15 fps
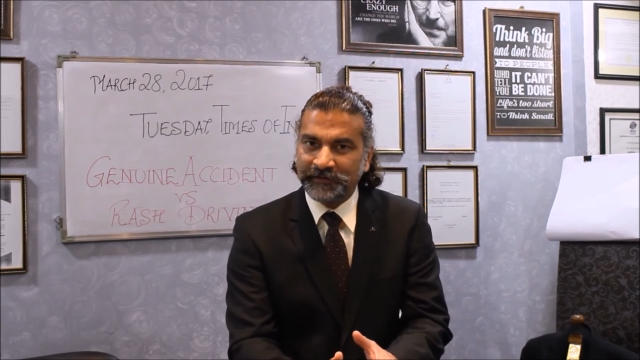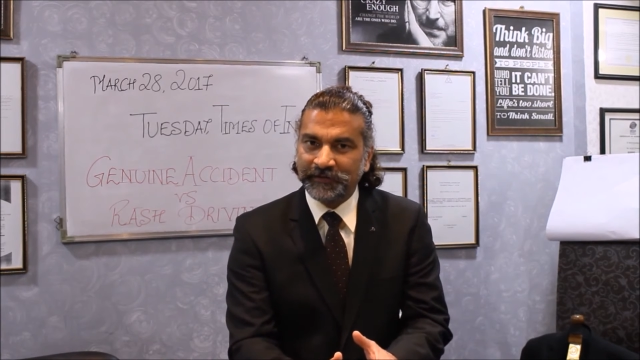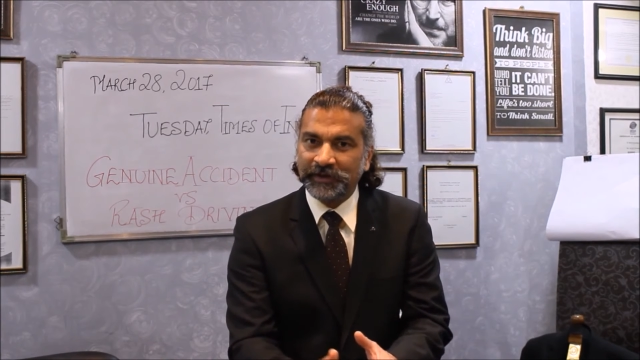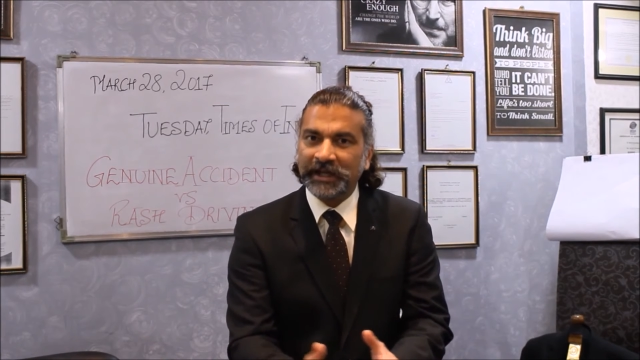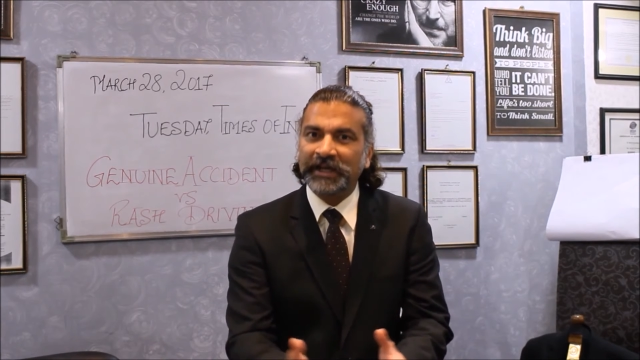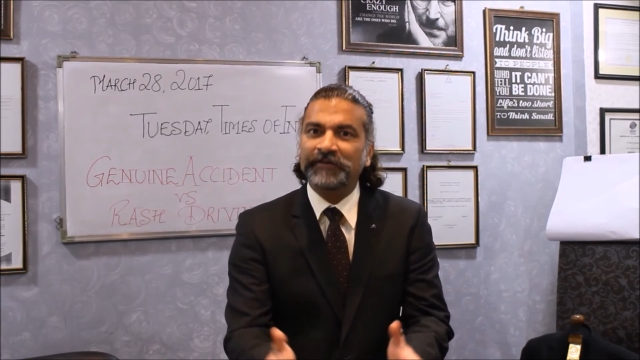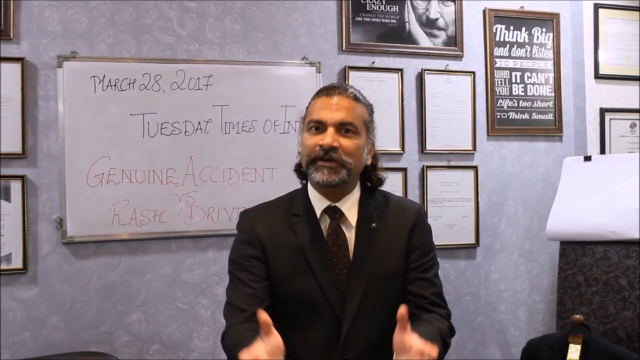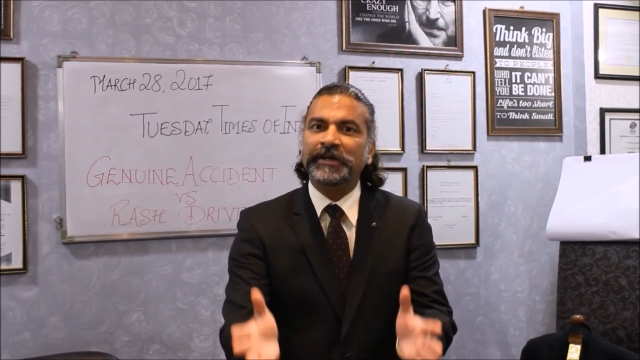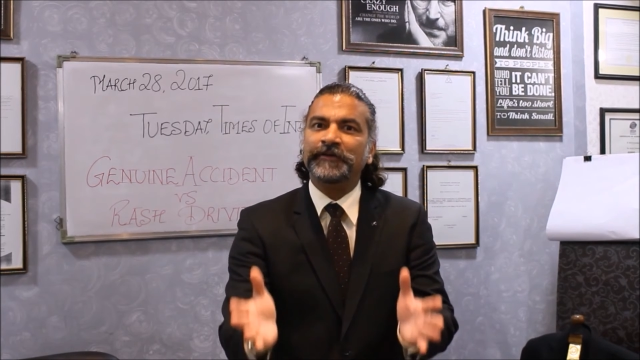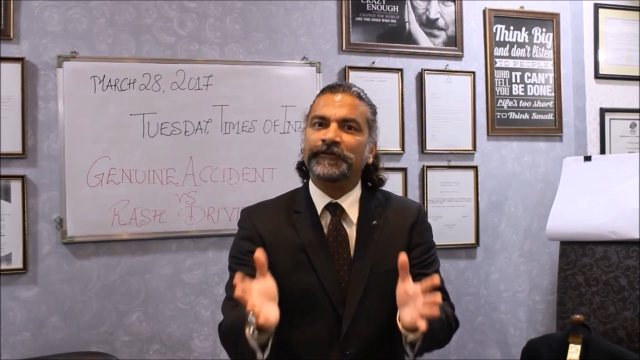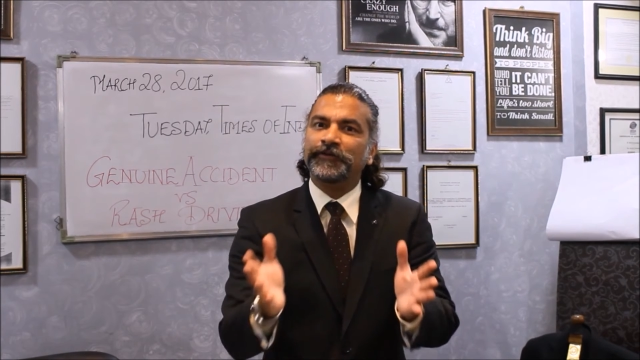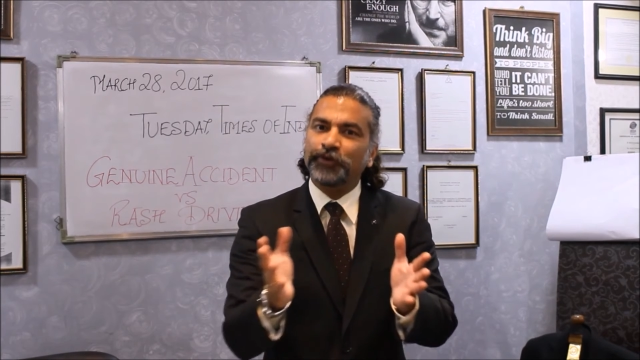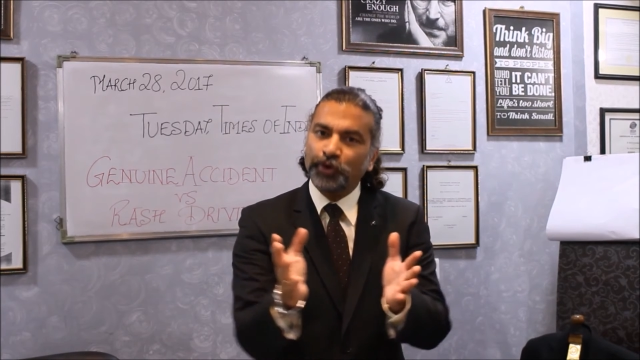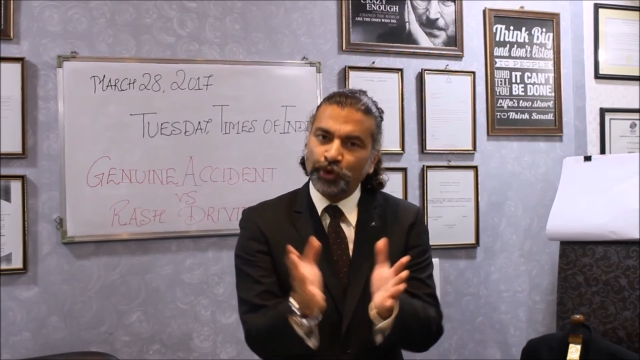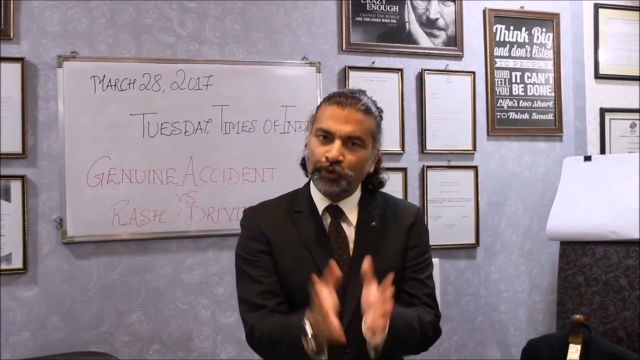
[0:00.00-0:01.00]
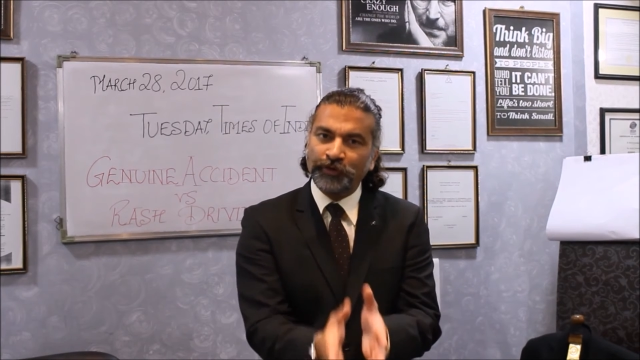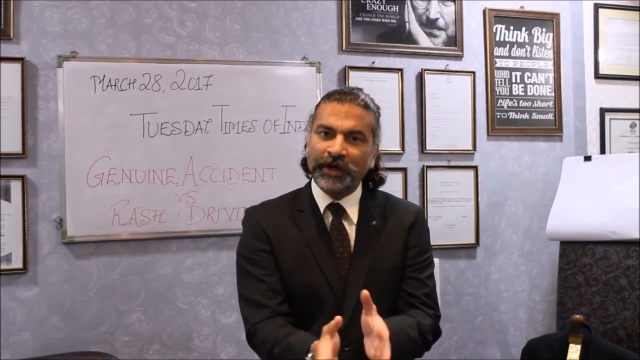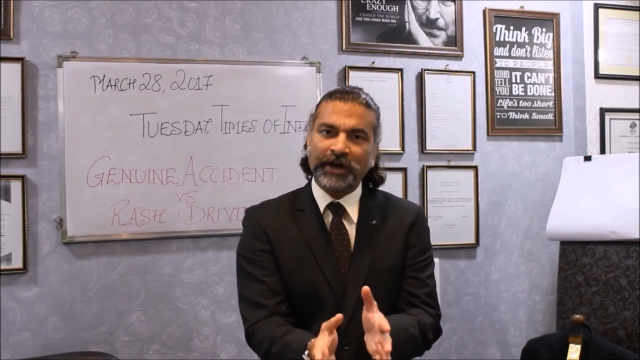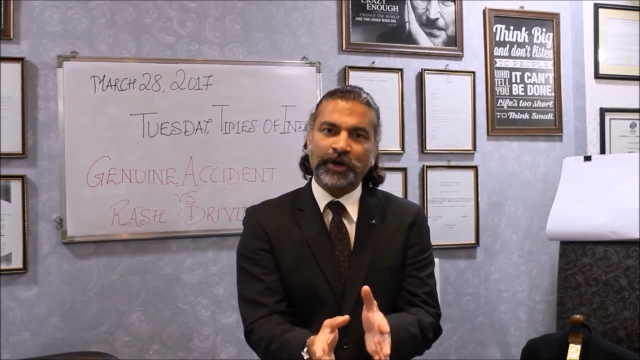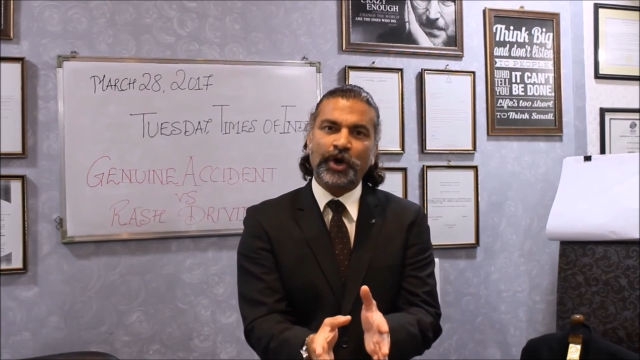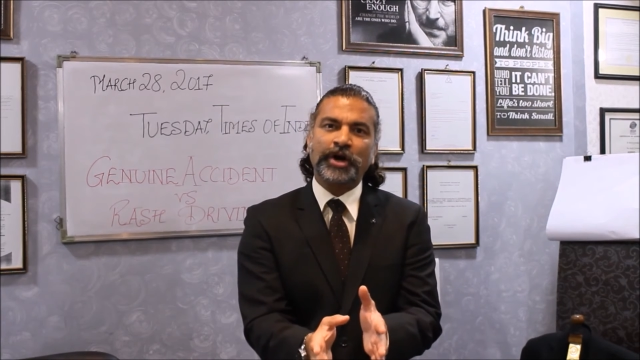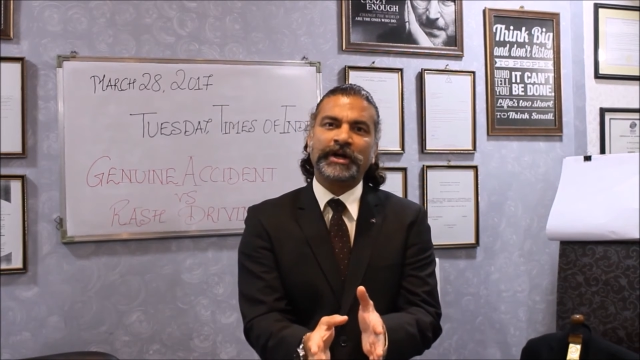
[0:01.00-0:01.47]
even if you were
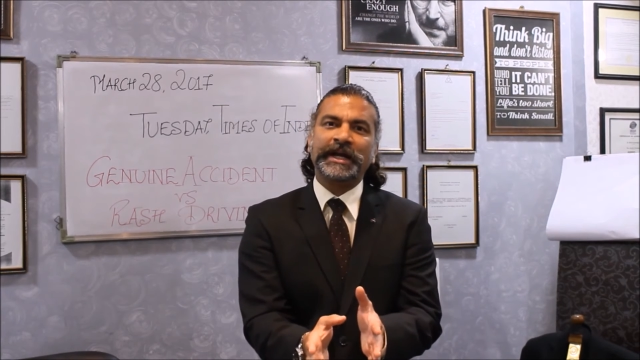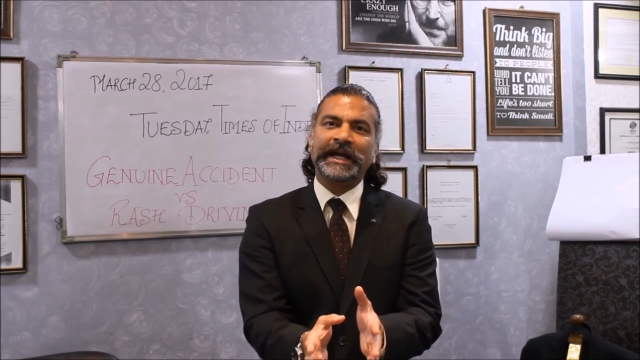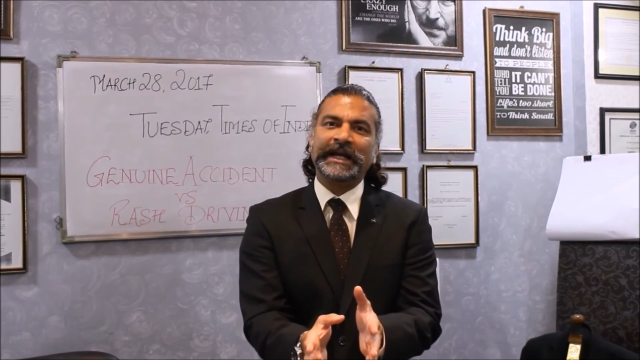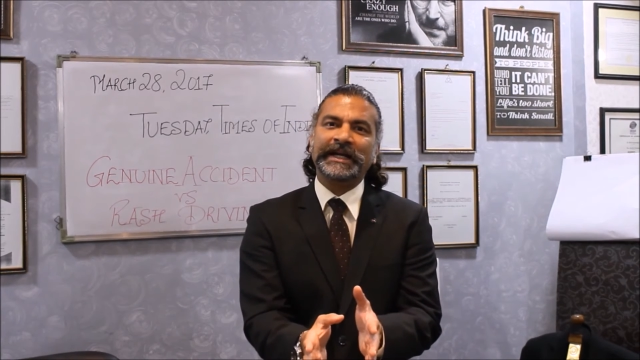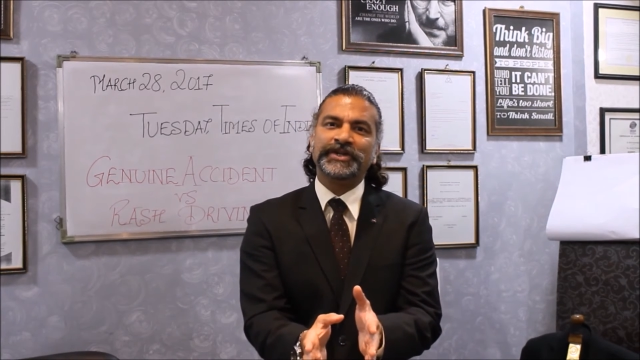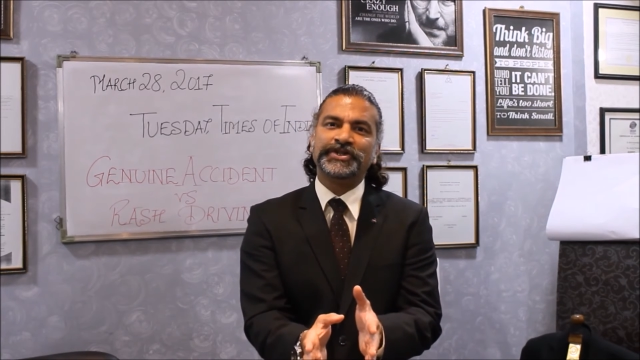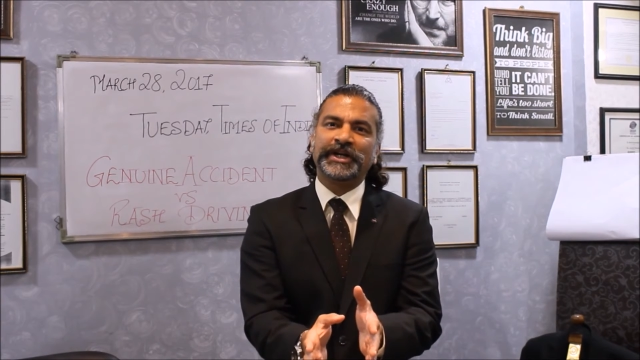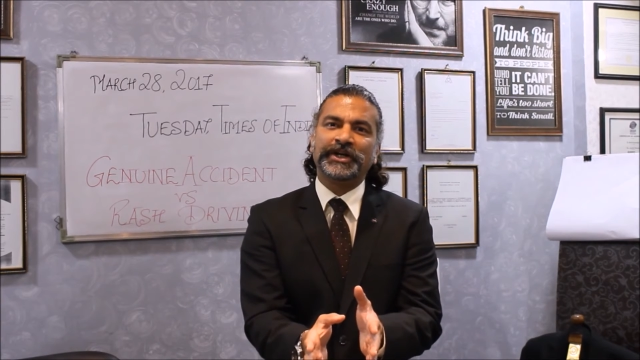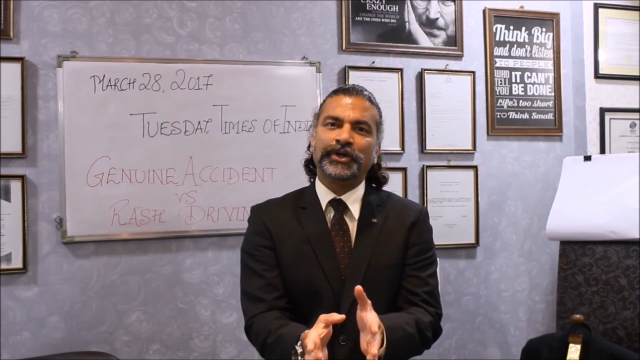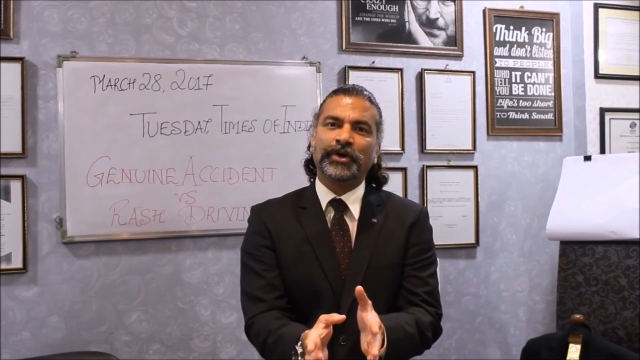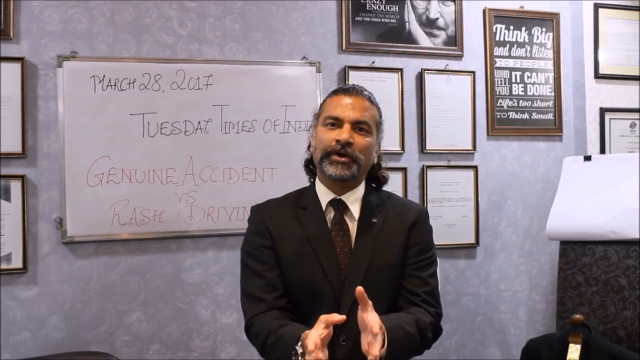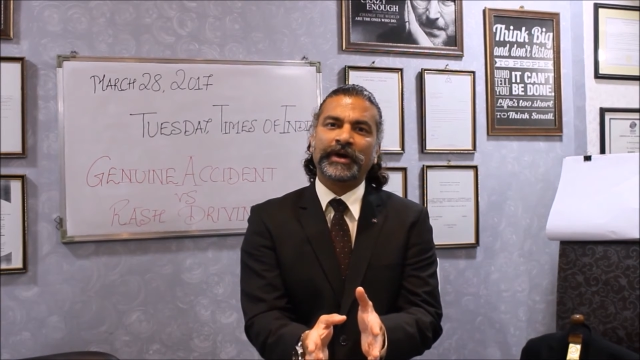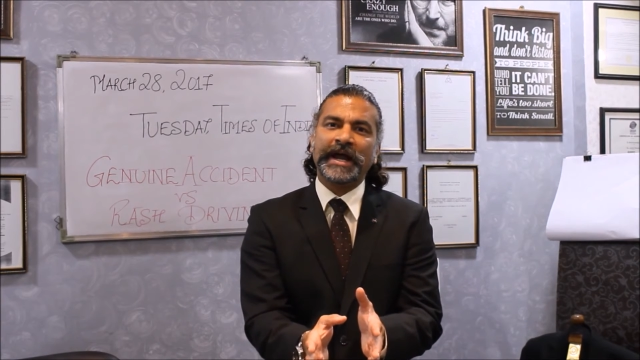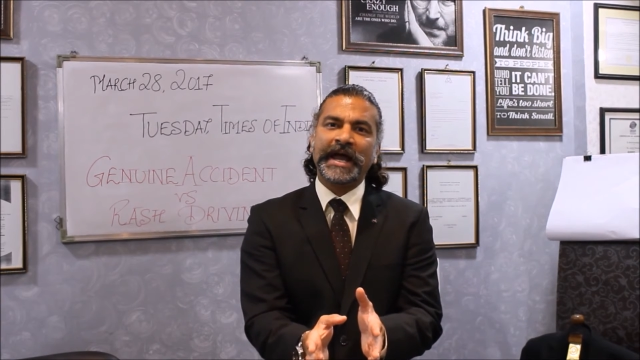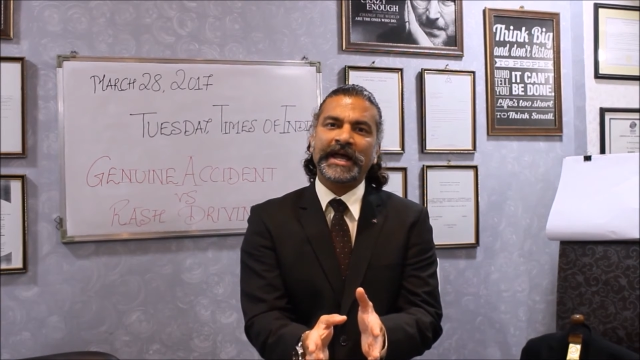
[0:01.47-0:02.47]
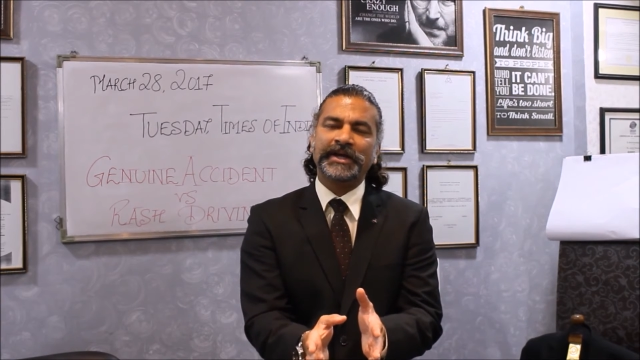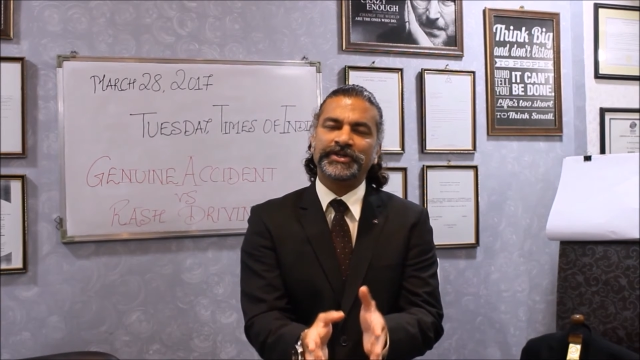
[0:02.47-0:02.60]
not negligent or rash,